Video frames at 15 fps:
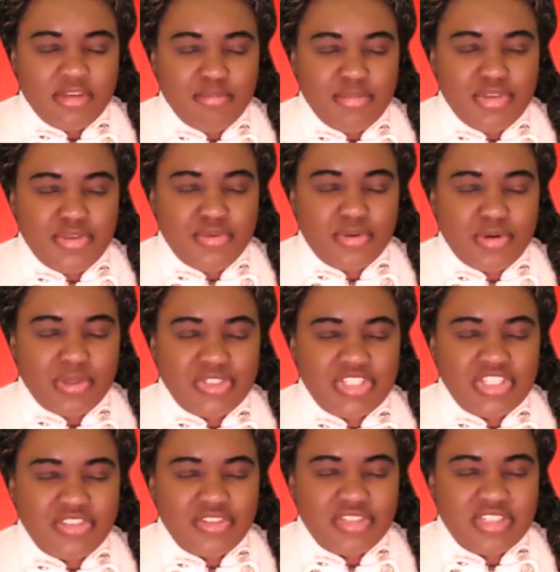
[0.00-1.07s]
may you
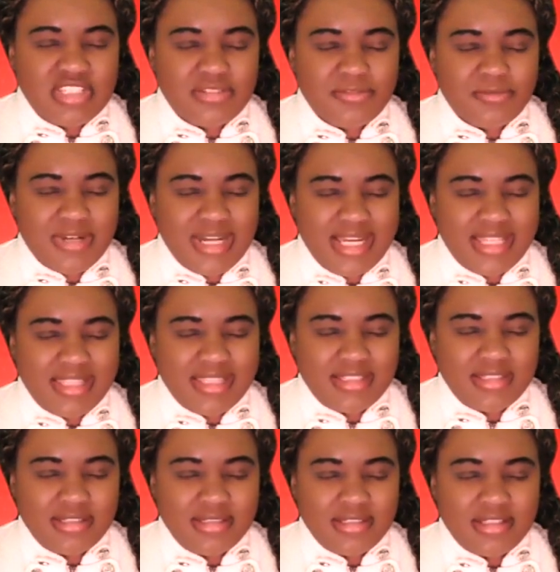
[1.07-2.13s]
continue, dear Father,
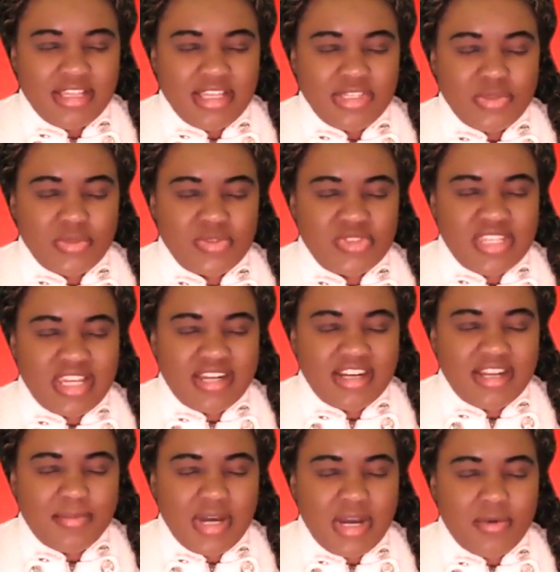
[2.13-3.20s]
to stir
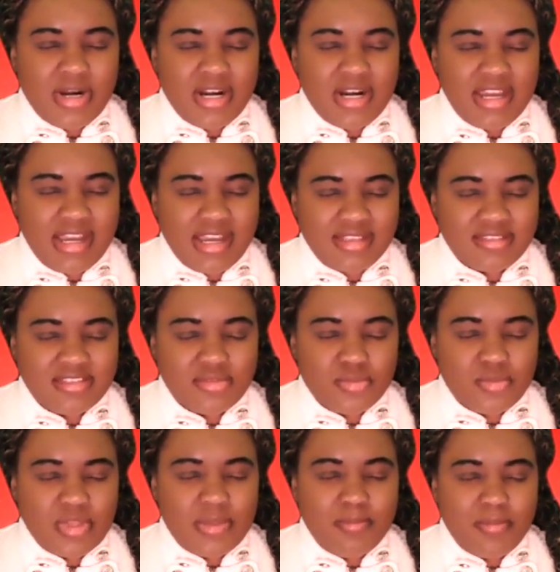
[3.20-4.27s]
up our hearts,
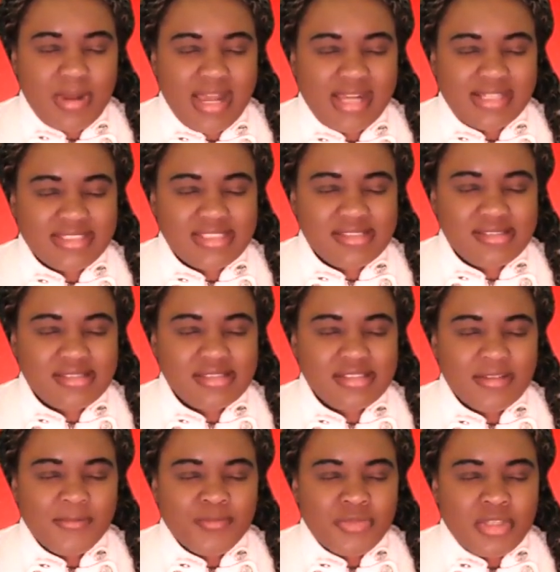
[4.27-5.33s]
to impact us,
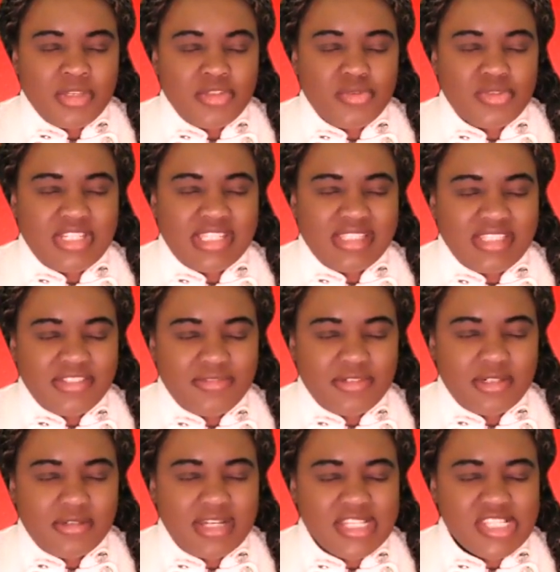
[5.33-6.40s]
to
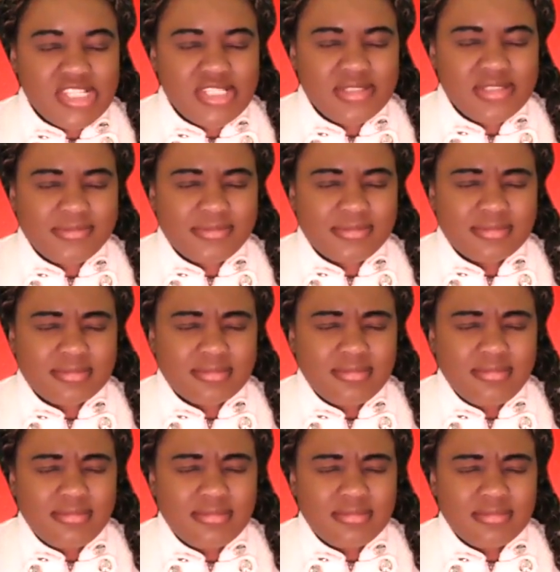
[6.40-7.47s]
deliver us,
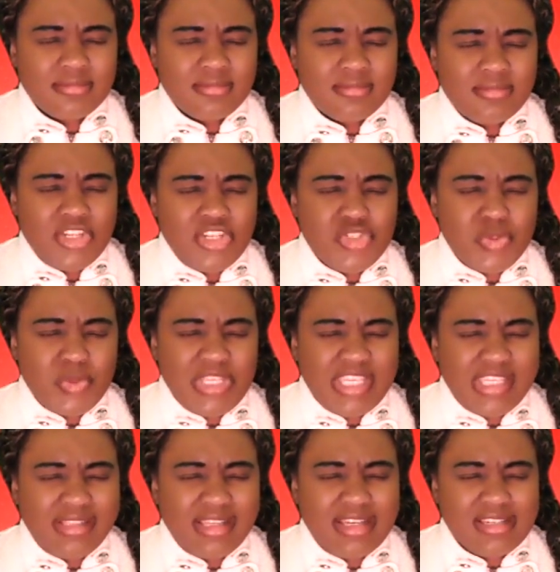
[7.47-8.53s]
to
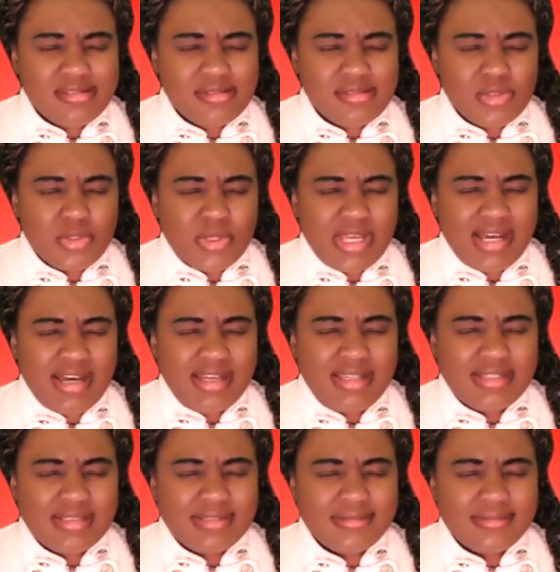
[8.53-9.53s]
heal us, O God,